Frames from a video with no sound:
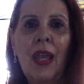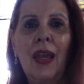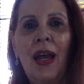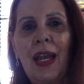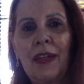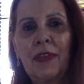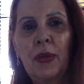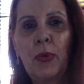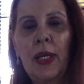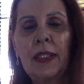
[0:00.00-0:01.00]
Hi,
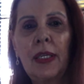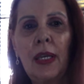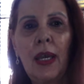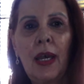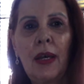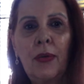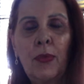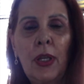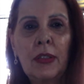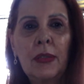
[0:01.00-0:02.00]
everyone.
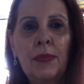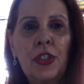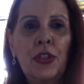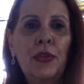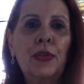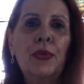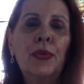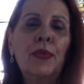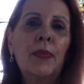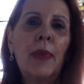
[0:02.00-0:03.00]
Welcome
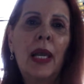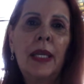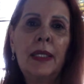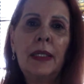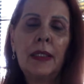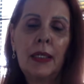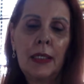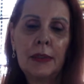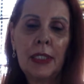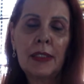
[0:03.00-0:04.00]
to
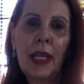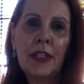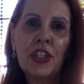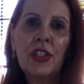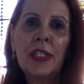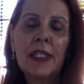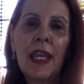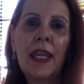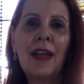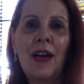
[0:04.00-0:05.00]
my discussion
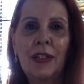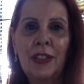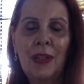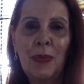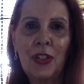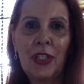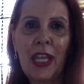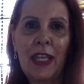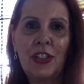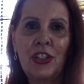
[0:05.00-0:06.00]
today on
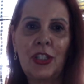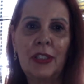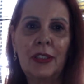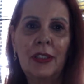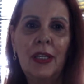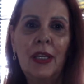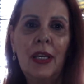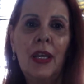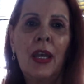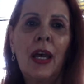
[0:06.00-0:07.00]
communication.
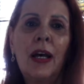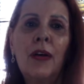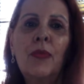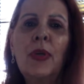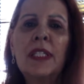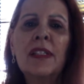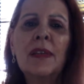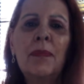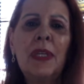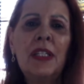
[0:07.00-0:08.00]
What does
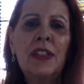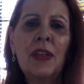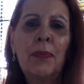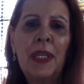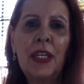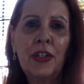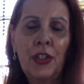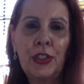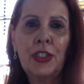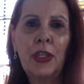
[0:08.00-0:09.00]
it mean to be a
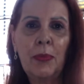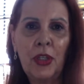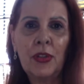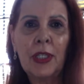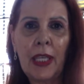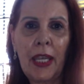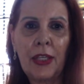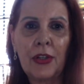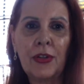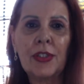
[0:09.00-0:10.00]
good
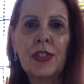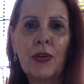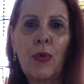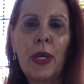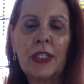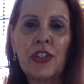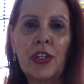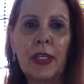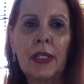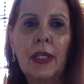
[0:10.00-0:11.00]
communicator is the
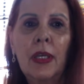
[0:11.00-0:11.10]
question.